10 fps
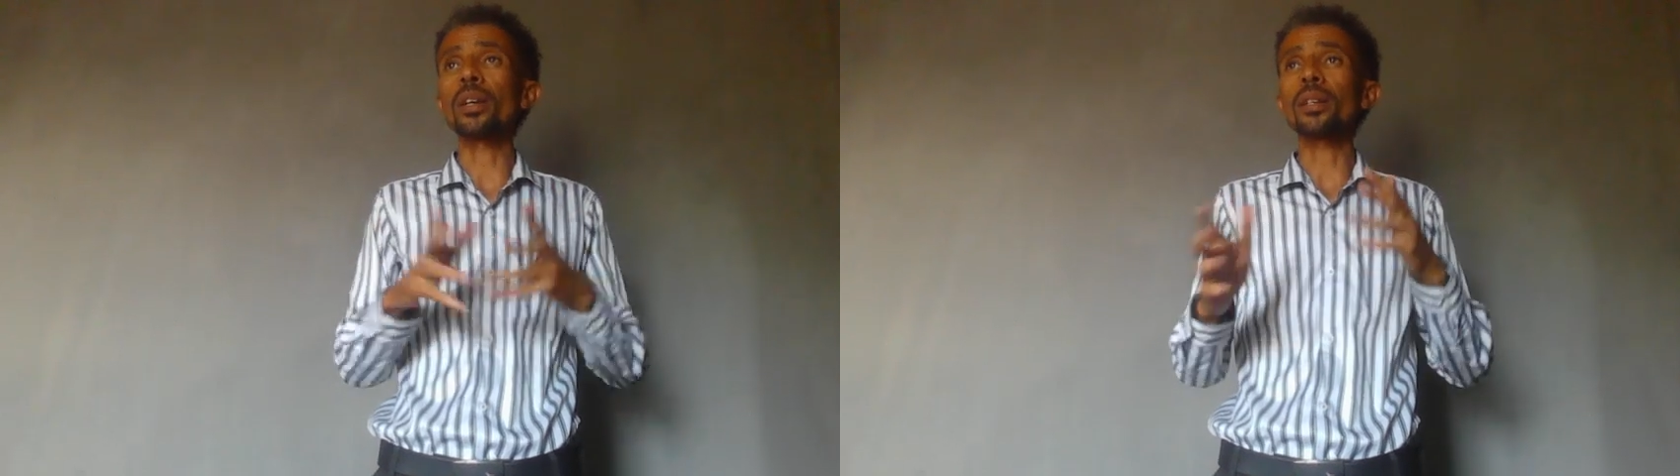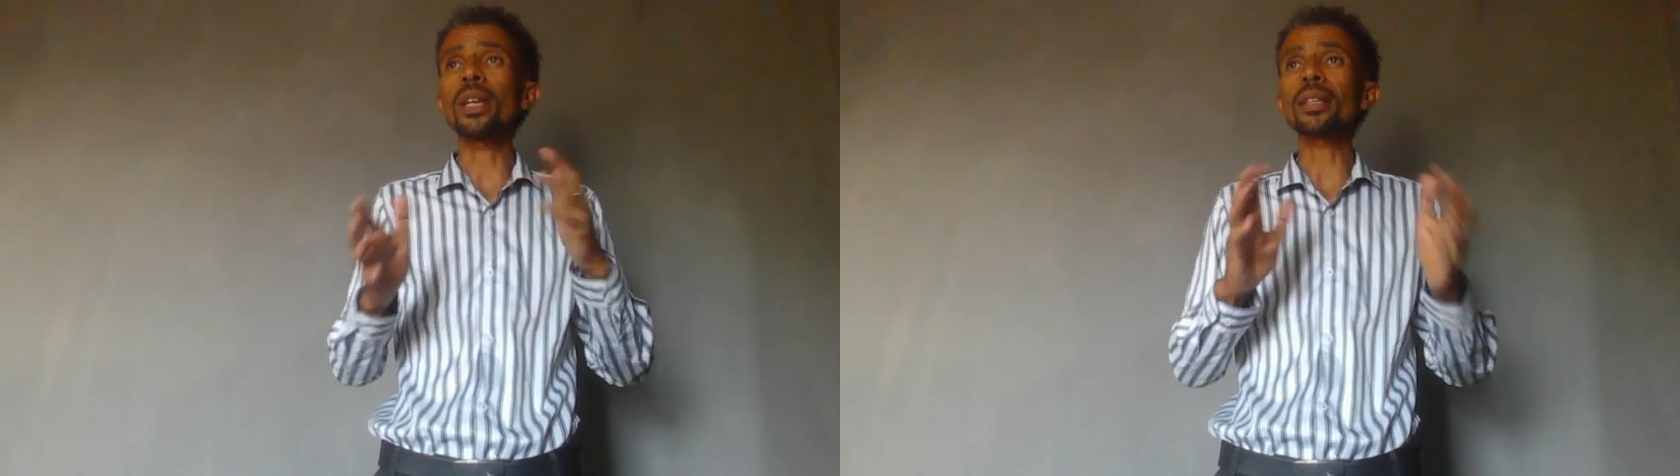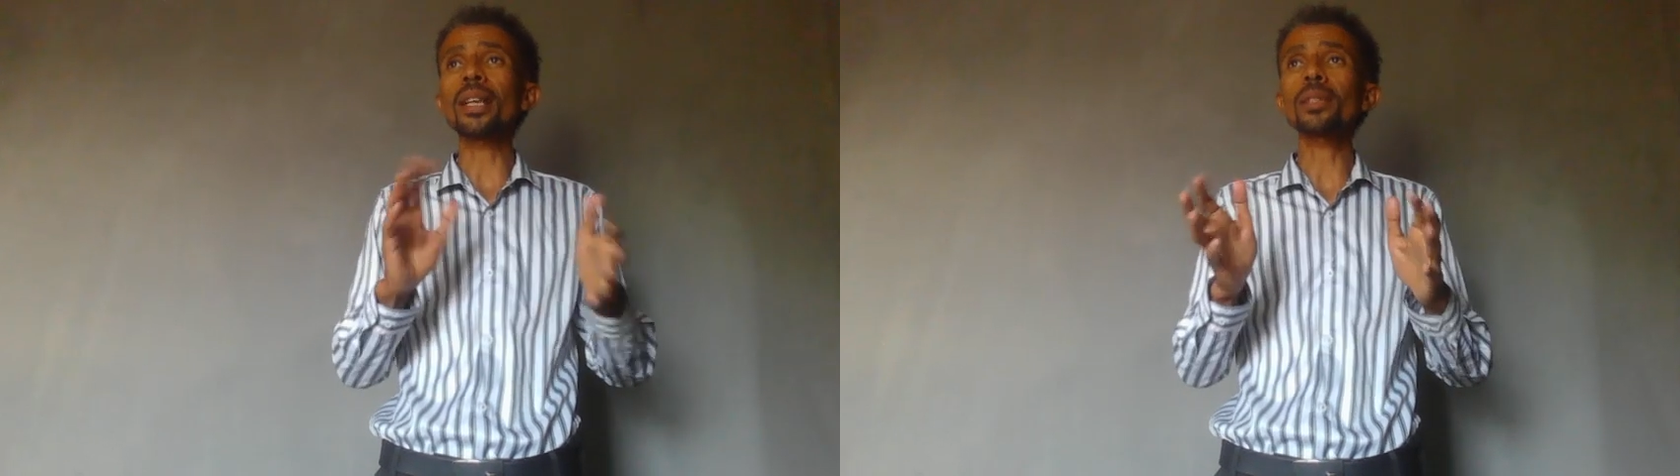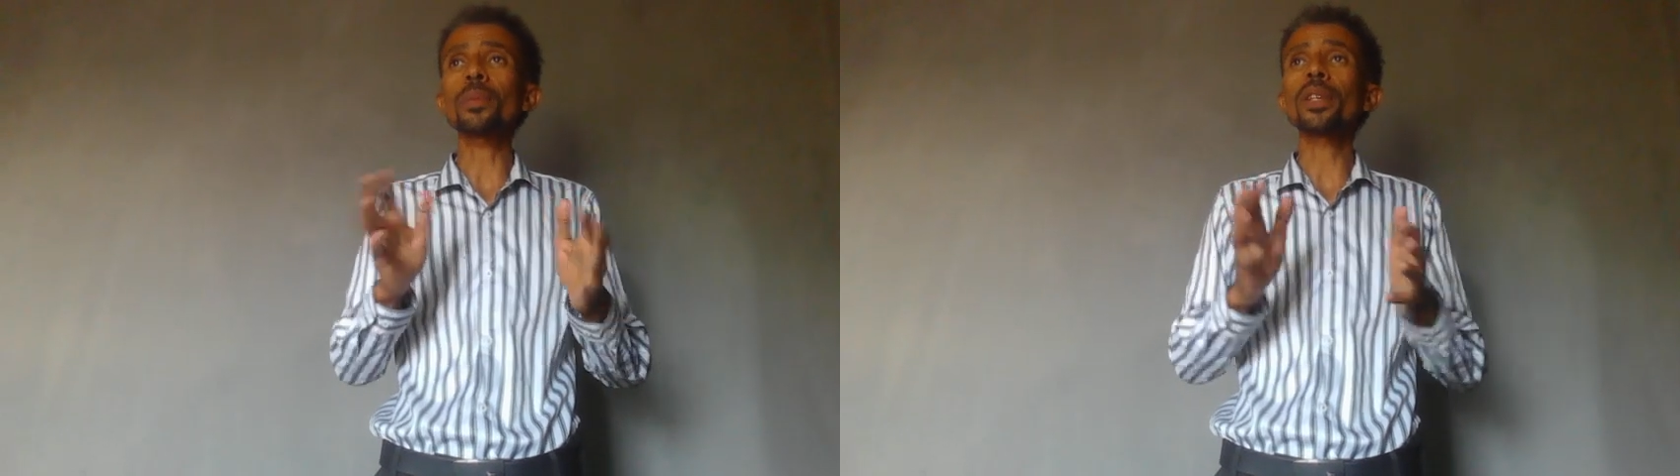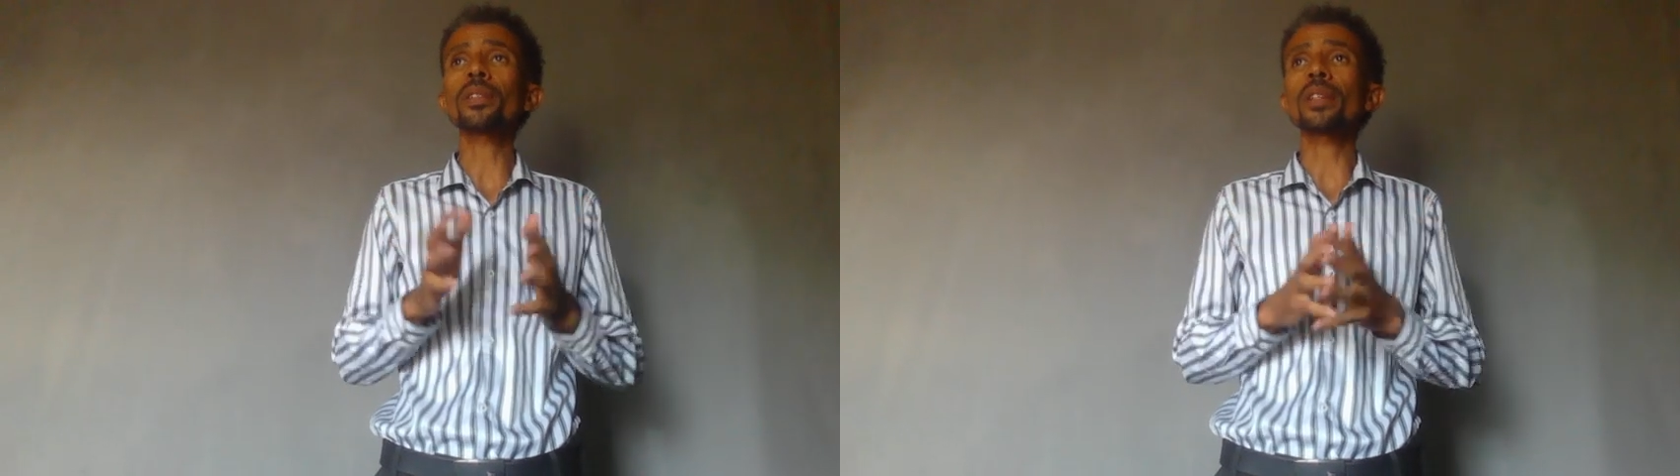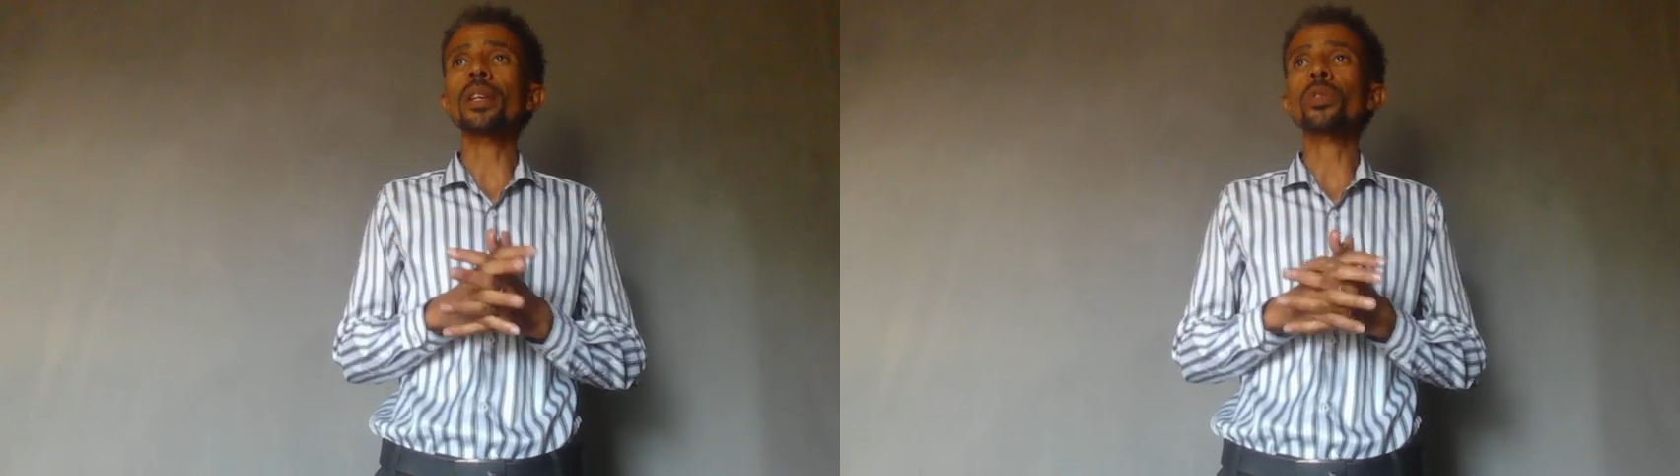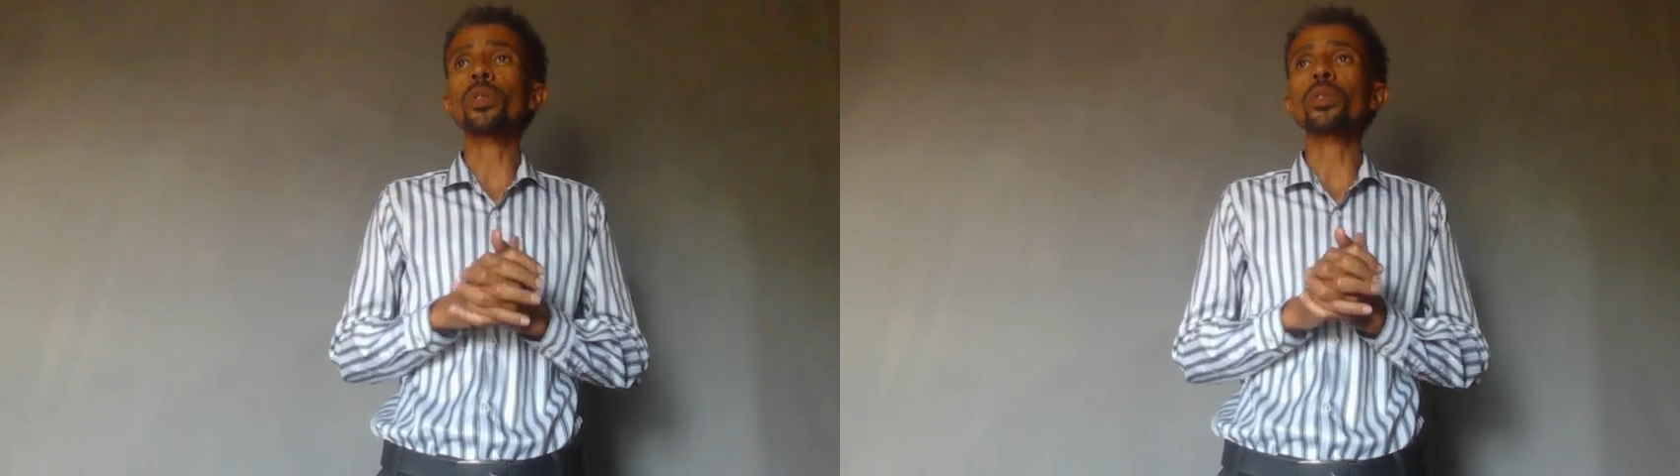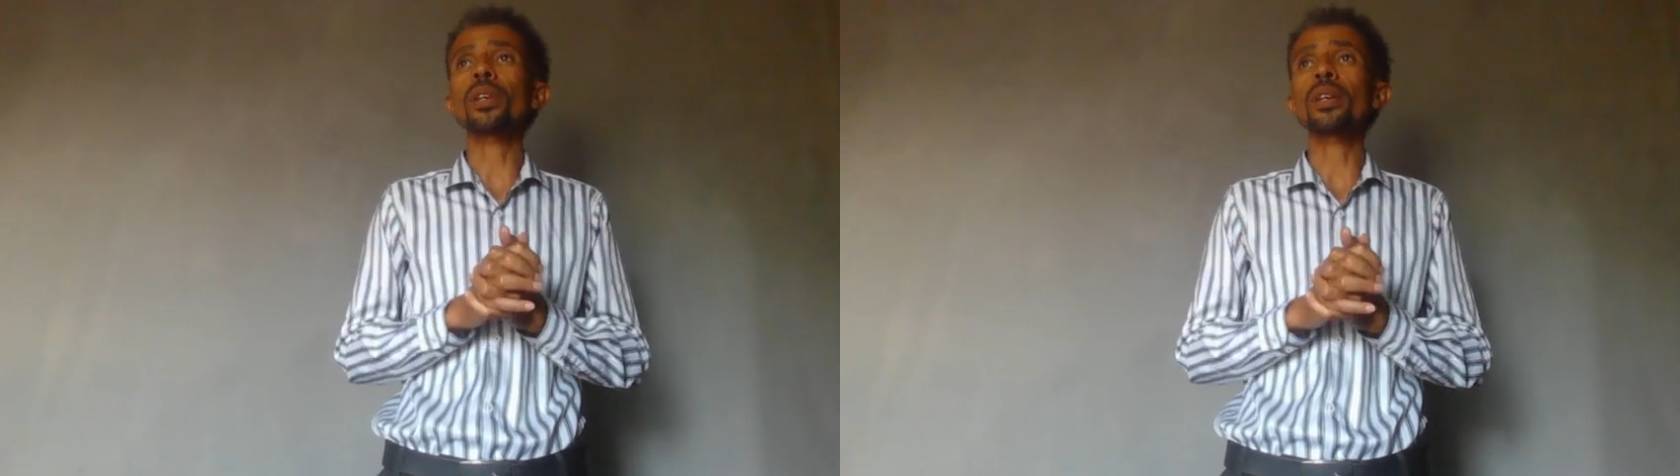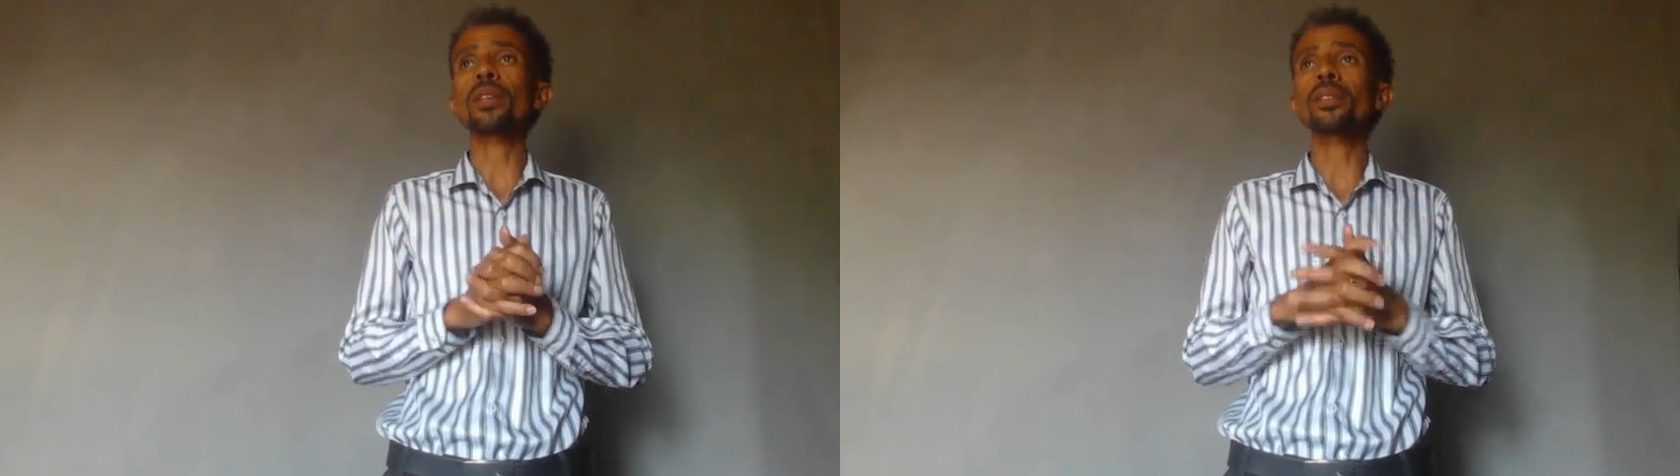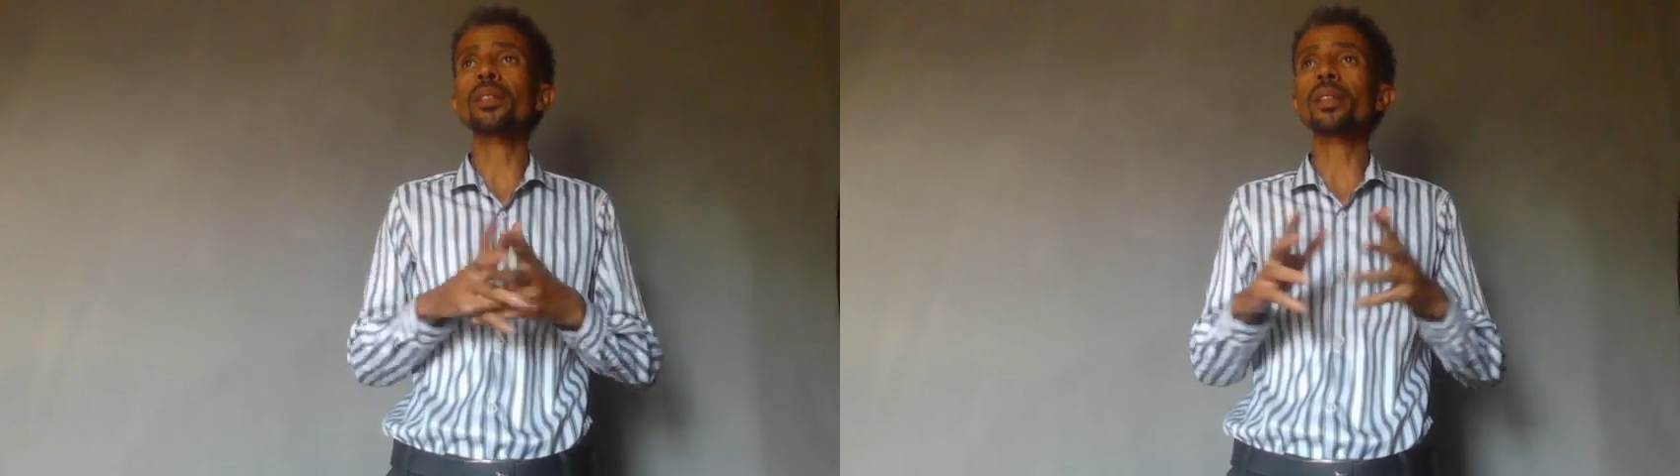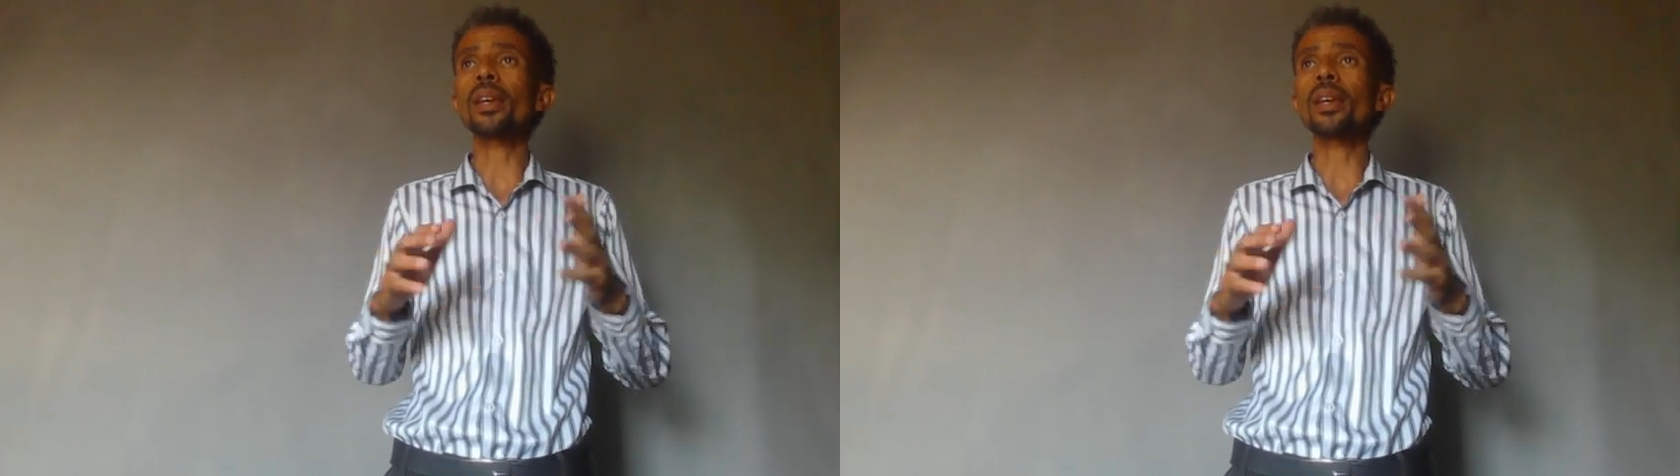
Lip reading: data split ratios. Is it